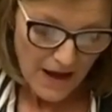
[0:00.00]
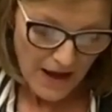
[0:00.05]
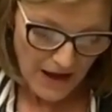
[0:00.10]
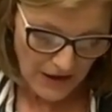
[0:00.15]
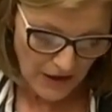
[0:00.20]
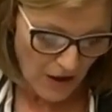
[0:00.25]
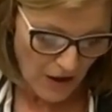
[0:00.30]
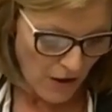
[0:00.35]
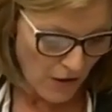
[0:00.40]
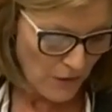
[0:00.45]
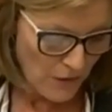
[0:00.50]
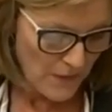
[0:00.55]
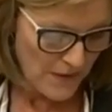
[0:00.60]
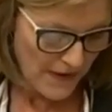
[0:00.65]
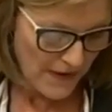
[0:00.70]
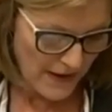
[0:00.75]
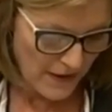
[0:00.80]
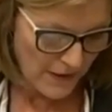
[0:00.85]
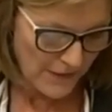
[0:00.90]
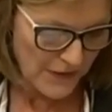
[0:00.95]
along
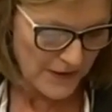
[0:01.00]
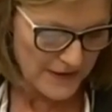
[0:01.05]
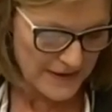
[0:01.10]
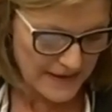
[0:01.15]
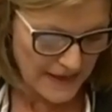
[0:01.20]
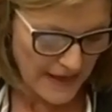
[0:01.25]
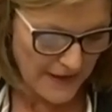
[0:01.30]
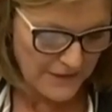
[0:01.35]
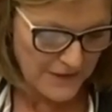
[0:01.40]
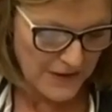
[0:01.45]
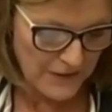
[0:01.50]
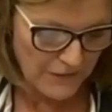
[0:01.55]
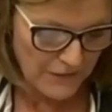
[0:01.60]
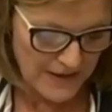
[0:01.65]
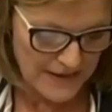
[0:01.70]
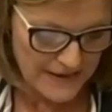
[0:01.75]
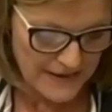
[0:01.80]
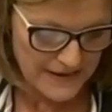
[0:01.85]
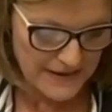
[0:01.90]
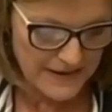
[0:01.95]
with health and safety
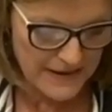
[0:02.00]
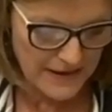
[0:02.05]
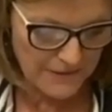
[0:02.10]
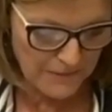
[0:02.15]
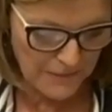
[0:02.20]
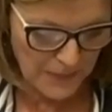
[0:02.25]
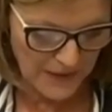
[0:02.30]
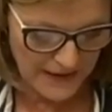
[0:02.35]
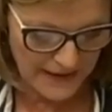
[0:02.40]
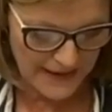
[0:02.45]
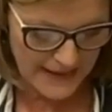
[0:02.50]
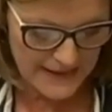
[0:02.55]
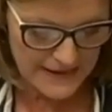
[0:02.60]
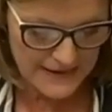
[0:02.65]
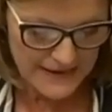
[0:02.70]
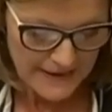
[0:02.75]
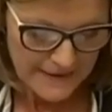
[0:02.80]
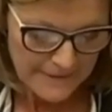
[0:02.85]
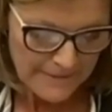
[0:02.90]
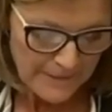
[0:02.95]
risks to
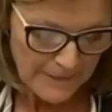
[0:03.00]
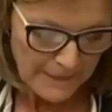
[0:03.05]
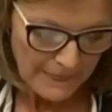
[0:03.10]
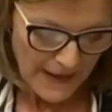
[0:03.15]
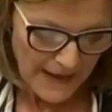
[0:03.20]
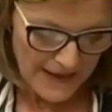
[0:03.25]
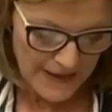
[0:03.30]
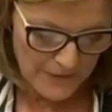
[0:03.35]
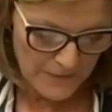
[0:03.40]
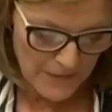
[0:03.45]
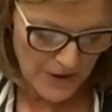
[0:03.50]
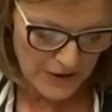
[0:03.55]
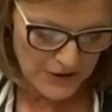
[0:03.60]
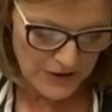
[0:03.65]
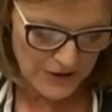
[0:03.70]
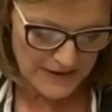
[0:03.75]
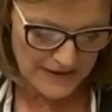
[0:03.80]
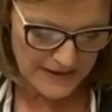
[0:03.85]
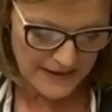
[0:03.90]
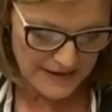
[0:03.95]
police and
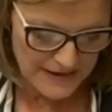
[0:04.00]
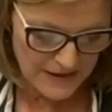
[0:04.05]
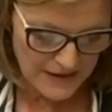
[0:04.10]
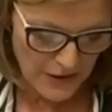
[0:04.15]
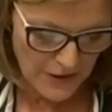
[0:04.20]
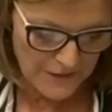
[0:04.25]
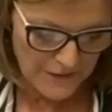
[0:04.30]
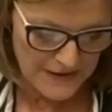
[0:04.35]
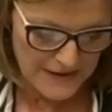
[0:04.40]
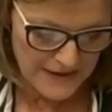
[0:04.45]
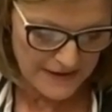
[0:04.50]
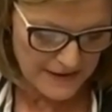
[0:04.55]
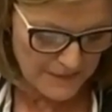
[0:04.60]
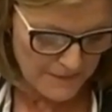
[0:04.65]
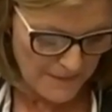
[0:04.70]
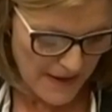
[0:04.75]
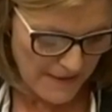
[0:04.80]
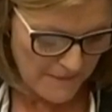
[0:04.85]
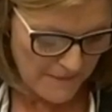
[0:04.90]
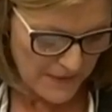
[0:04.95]
emergency
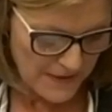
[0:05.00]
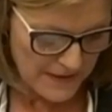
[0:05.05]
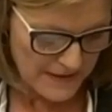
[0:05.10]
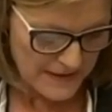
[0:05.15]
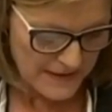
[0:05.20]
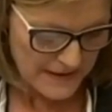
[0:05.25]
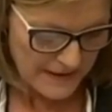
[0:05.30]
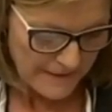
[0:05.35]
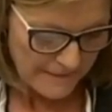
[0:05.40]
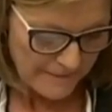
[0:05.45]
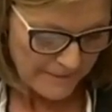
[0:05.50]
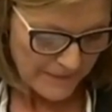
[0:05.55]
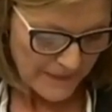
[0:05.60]
services members.